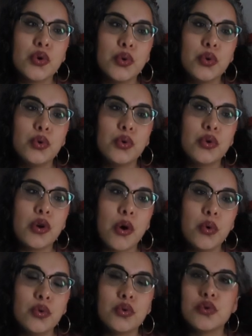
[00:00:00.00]
who
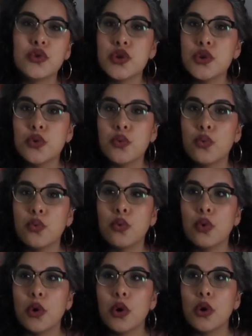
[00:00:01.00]
goes
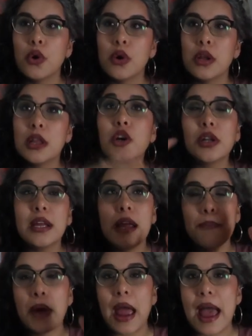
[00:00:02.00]
to
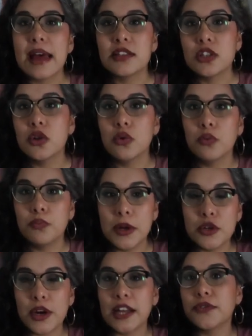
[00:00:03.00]
literally asked to
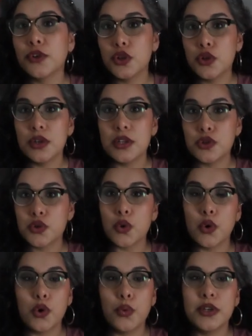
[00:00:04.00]
be transferred to this
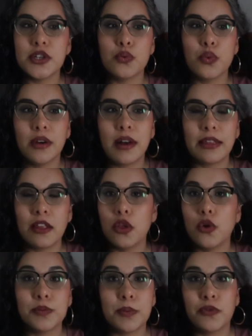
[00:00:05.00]
school which is one of like the
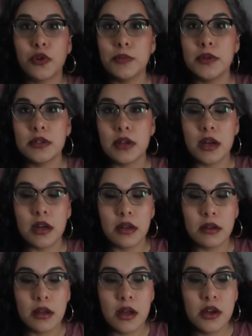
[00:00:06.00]
lowest performing
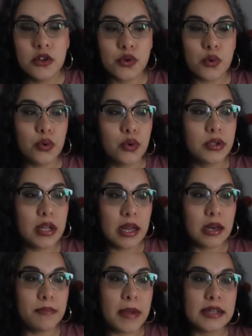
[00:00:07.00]
uh, schools
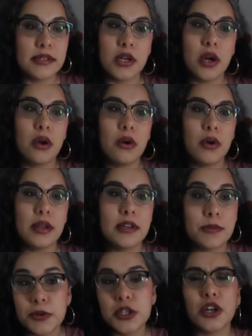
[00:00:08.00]
in Mexico in
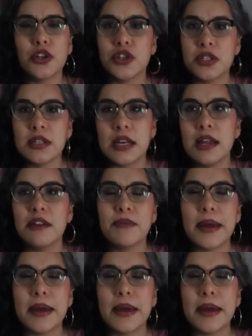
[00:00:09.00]
this particular city of